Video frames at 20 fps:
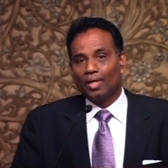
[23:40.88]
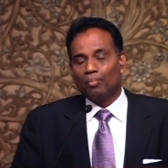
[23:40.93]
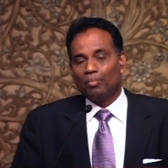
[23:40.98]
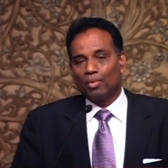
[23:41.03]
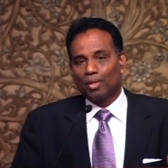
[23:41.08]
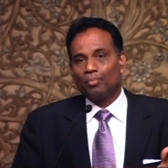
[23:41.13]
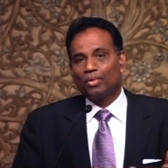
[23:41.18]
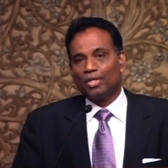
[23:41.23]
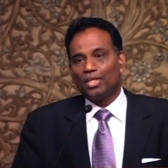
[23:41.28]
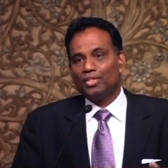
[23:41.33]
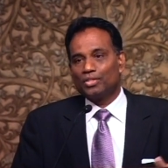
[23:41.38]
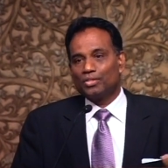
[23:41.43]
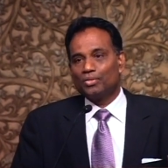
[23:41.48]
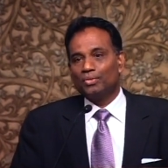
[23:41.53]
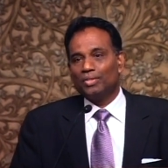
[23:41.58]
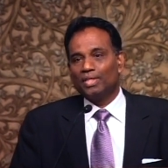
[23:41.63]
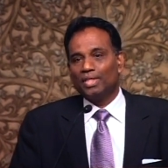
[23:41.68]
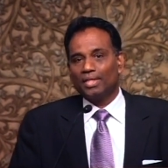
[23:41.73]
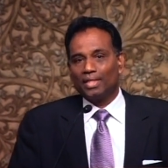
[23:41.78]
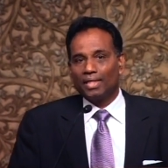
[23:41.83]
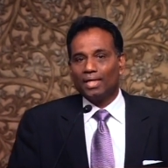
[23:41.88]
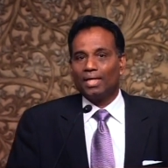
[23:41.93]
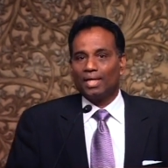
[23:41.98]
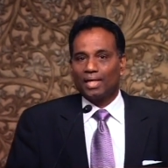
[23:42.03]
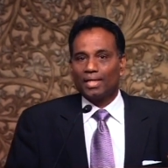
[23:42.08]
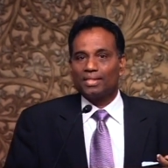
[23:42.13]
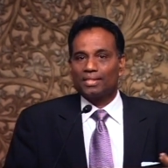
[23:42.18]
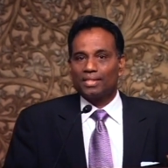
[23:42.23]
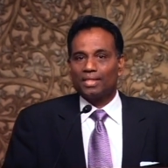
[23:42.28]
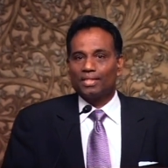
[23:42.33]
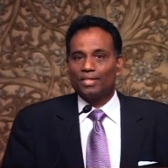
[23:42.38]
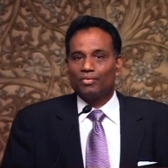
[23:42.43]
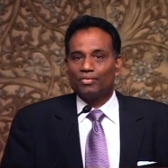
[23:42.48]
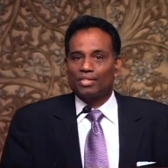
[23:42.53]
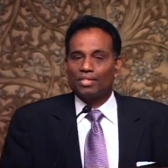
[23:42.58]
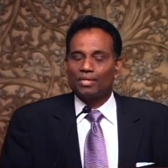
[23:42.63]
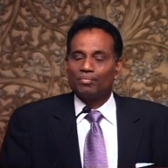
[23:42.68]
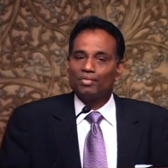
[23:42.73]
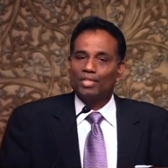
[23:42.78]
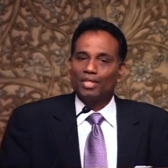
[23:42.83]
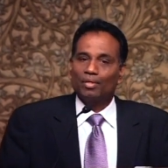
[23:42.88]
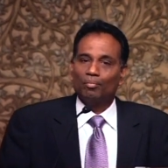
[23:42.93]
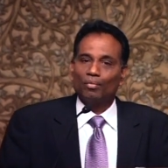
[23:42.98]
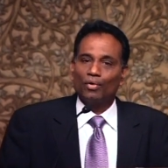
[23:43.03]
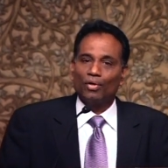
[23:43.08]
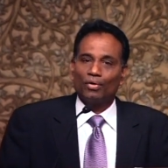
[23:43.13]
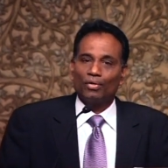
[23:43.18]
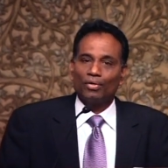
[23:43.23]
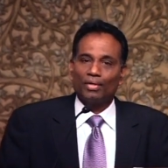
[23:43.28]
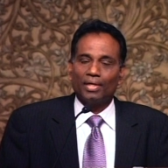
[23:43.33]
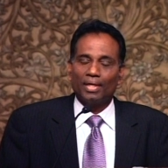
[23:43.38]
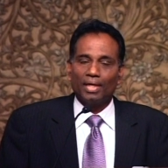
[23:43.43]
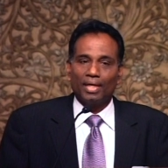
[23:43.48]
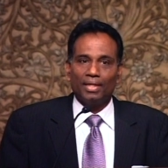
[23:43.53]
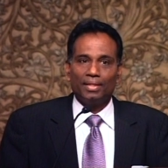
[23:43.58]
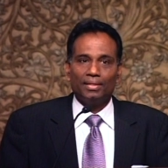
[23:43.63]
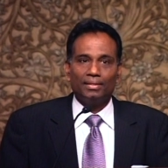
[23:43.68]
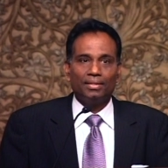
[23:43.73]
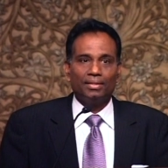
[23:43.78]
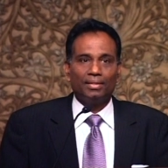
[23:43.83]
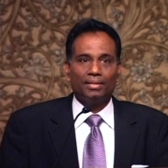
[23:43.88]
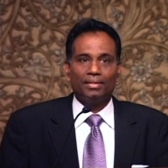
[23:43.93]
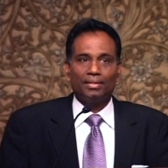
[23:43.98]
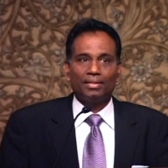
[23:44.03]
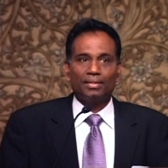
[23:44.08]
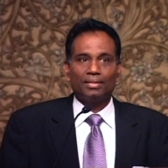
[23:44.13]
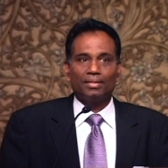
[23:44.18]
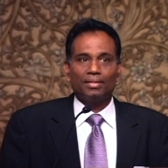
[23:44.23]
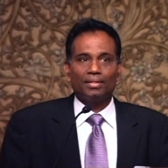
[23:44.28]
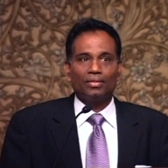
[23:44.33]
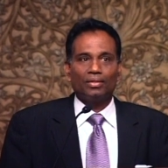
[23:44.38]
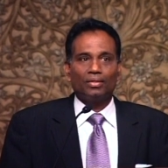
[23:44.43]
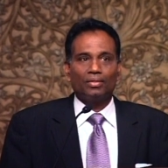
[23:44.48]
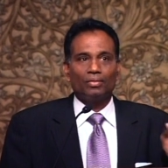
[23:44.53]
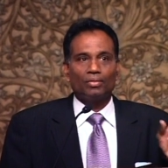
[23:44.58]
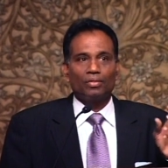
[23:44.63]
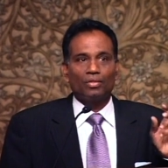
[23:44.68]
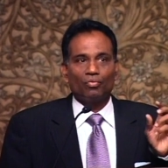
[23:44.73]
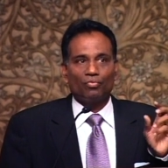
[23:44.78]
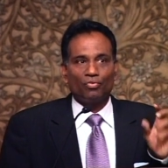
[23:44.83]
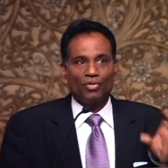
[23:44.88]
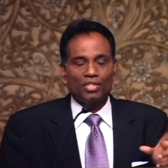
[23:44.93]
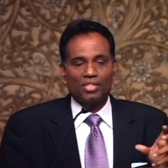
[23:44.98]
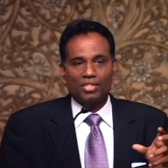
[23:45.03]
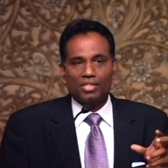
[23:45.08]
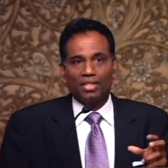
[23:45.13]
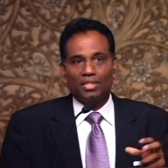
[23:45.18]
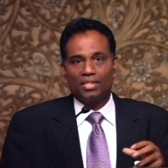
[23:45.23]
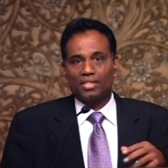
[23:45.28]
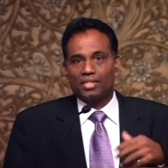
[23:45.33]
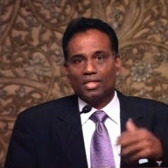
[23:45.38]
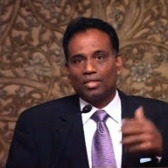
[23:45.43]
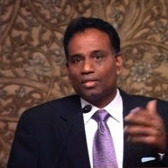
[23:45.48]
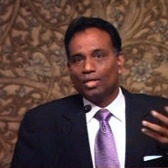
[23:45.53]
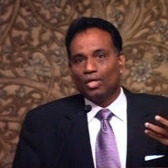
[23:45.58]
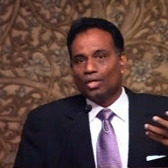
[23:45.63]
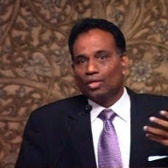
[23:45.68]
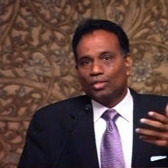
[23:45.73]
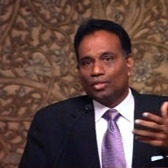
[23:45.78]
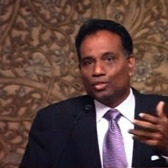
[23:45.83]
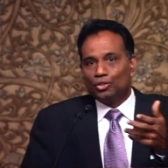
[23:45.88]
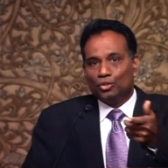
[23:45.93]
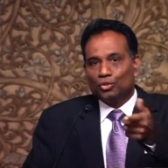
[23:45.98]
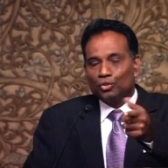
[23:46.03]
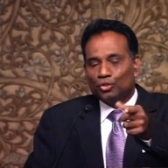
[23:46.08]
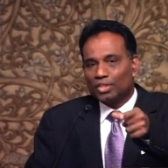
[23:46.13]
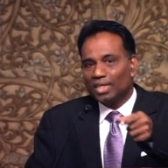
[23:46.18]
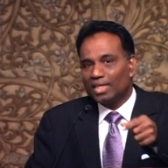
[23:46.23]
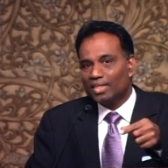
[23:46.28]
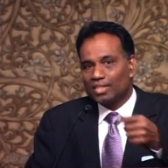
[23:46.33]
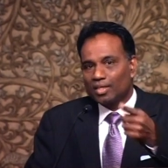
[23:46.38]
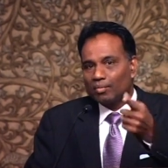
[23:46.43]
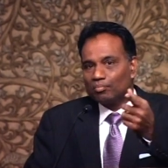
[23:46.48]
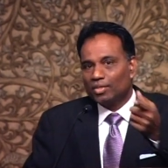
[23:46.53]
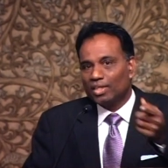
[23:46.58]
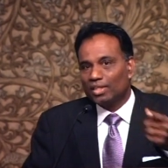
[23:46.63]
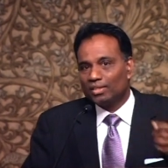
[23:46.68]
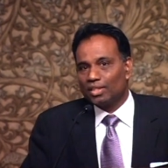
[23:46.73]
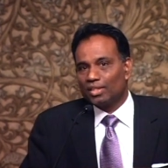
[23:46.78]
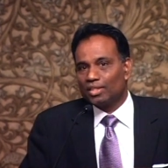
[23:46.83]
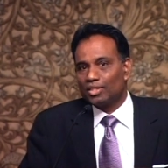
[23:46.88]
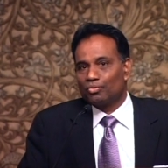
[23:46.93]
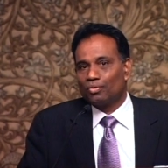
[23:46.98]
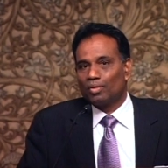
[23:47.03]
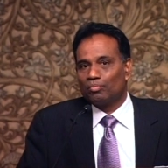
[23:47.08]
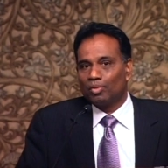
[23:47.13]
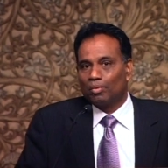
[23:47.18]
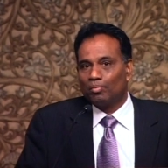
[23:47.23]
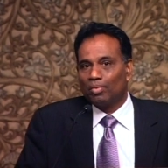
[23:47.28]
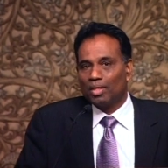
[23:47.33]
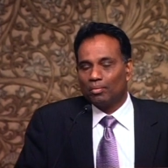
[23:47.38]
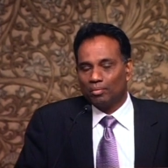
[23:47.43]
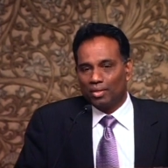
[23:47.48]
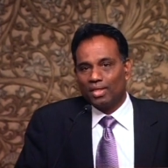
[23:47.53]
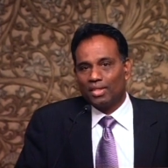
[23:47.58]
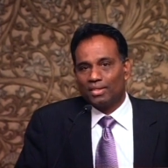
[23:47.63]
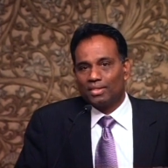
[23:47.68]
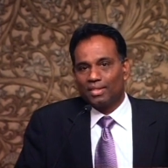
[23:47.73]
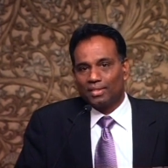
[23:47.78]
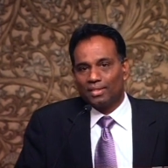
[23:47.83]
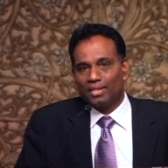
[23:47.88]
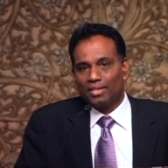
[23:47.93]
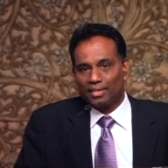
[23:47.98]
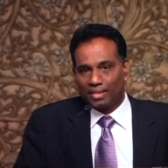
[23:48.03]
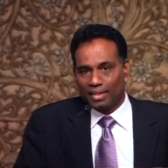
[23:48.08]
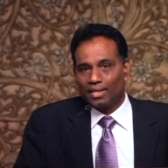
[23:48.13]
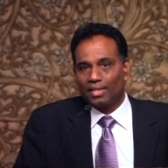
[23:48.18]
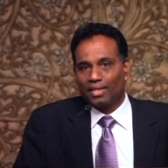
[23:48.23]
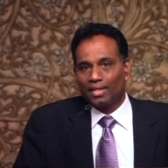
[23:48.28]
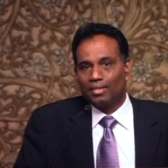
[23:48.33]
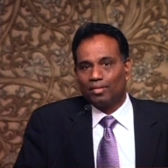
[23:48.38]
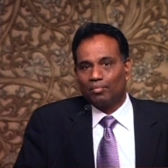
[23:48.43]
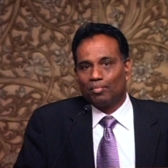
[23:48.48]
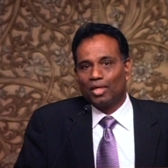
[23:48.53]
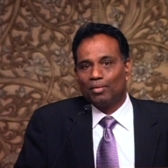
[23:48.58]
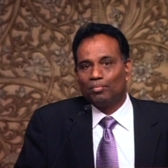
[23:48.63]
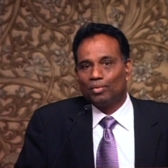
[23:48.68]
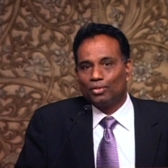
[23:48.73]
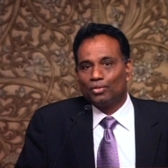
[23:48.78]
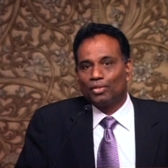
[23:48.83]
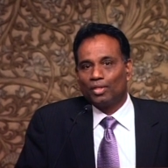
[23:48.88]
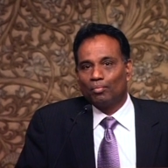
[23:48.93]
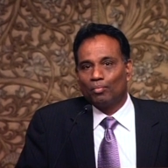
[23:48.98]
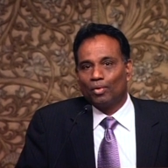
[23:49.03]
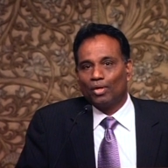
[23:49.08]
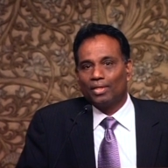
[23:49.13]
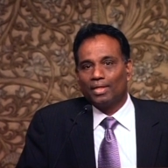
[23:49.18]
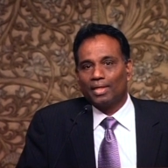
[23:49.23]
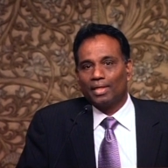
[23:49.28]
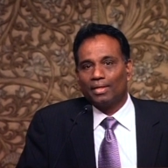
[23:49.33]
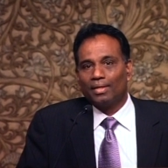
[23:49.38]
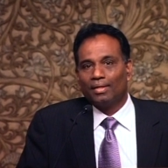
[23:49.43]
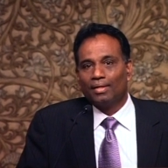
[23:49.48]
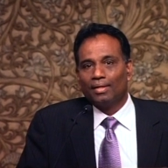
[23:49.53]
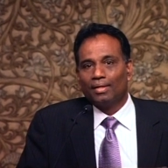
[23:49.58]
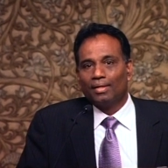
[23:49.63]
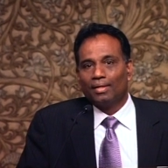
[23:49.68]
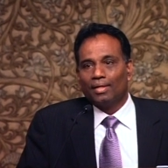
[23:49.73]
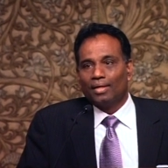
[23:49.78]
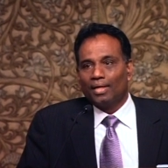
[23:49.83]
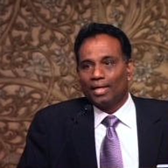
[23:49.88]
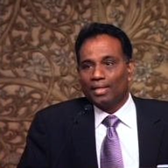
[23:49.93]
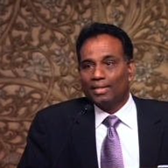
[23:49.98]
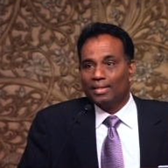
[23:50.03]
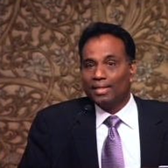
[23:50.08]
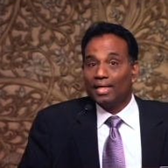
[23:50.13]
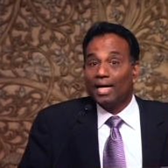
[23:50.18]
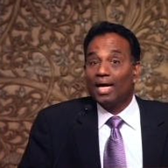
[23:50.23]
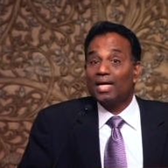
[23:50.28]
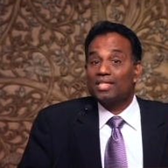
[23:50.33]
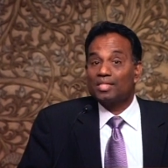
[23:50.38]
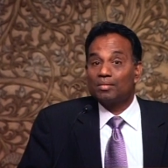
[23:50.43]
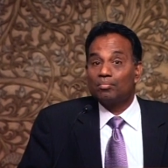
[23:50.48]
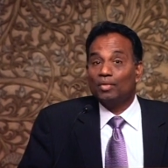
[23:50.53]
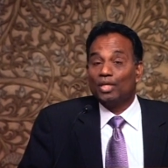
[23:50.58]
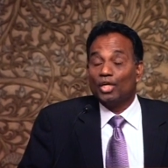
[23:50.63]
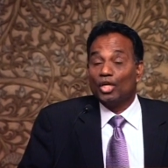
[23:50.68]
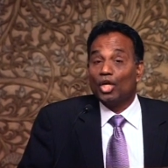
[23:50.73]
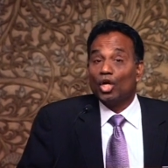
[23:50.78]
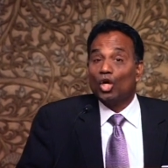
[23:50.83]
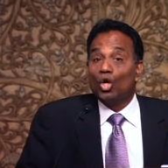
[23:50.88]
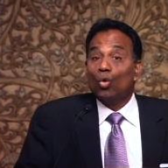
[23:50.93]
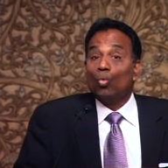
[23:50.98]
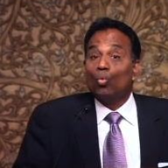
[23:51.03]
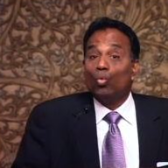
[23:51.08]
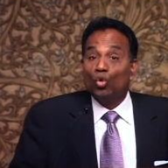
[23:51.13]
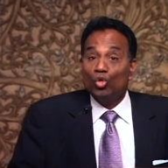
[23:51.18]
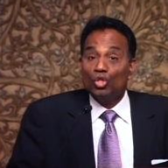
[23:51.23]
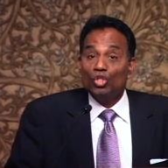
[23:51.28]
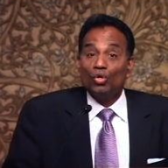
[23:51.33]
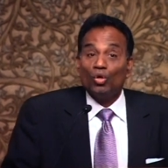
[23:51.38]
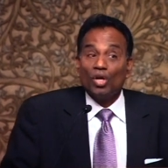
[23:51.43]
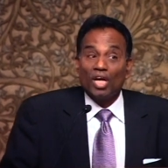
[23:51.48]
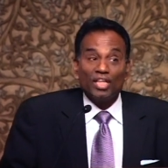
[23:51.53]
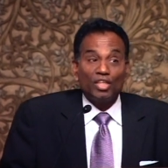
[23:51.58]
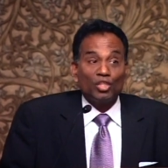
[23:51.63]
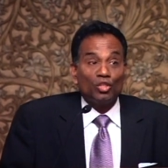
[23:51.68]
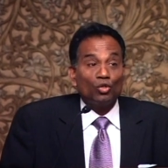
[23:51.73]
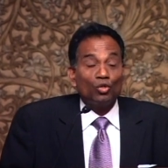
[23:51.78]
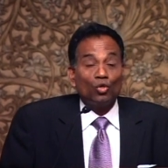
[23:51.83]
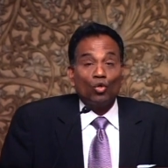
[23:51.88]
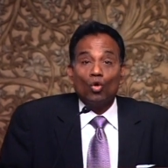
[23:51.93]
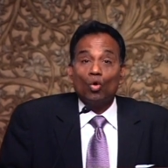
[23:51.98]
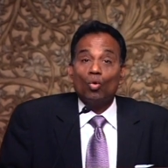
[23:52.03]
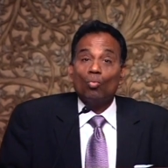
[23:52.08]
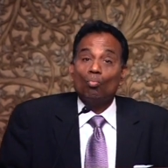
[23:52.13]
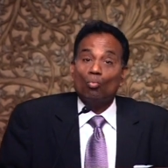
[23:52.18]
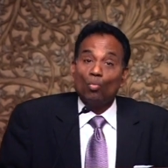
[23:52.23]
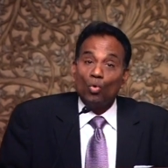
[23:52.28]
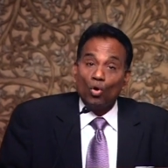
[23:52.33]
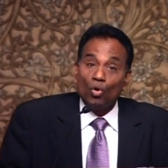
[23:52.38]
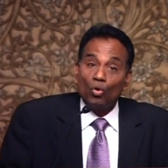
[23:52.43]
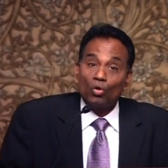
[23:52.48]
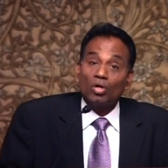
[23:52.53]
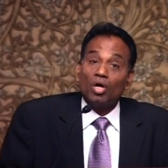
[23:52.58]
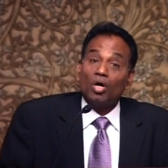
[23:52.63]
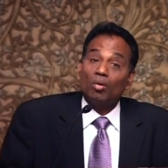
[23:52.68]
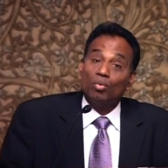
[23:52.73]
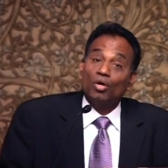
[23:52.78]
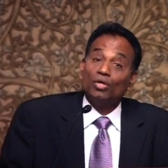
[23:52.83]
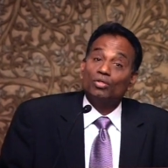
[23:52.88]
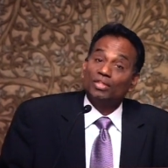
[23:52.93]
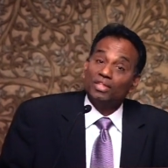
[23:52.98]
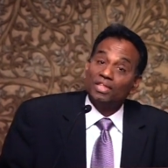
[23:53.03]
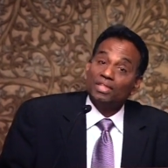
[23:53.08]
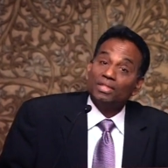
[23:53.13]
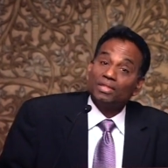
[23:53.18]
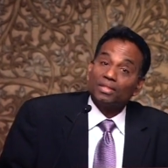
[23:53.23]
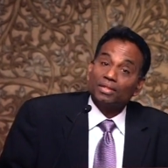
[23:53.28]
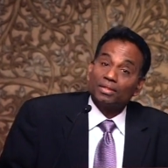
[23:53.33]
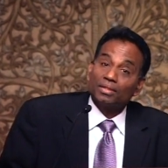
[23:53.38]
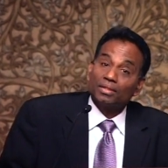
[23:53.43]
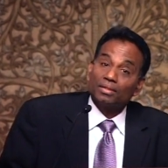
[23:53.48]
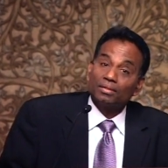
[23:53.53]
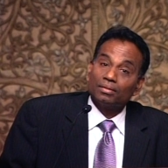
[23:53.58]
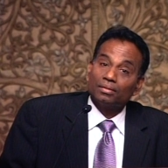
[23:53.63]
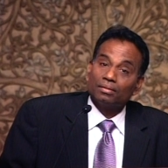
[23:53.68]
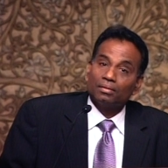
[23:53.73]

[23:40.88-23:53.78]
But pretty soon he realized that there was something more. And the first thing he said, You said something that is from the Bible. I said, Yes, I read the Bible today morning. And he asked me, Would you like to know more about Jesus?